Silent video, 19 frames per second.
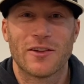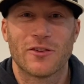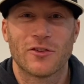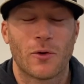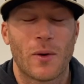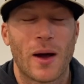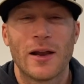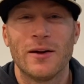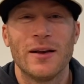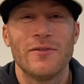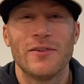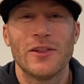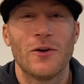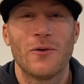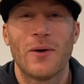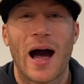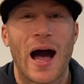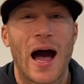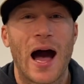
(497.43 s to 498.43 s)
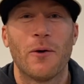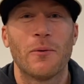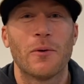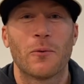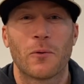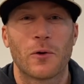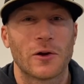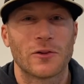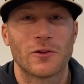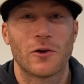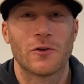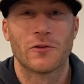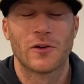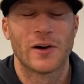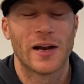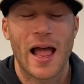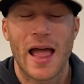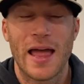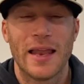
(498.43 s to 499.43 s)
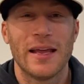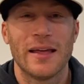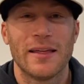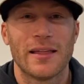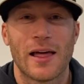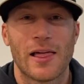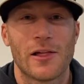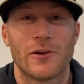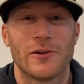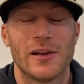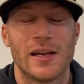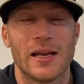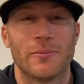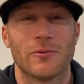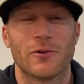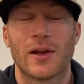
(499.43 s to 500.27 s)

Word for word: So I don't even know how it worked over at any of the other teams.